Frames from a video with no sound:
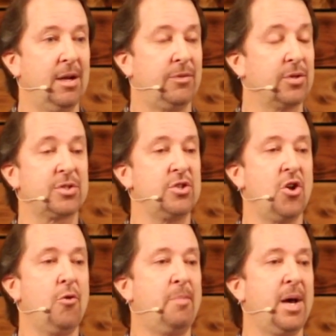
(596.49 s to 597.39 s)
There's
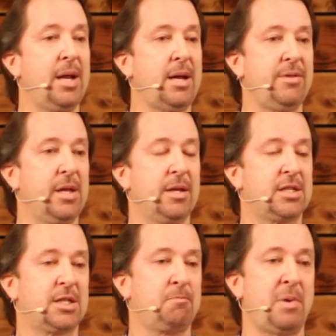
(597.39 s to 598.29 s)
nobody that's
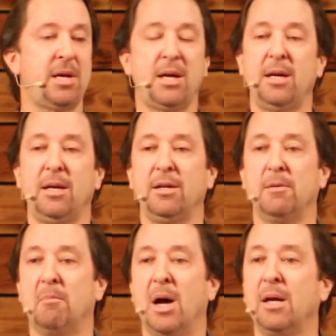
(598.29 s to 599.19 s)
speaking into
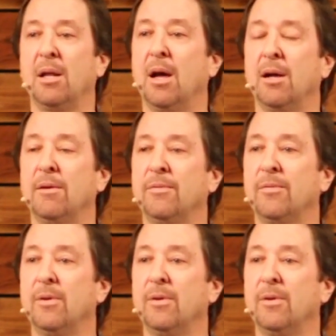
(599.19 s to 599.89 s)
my life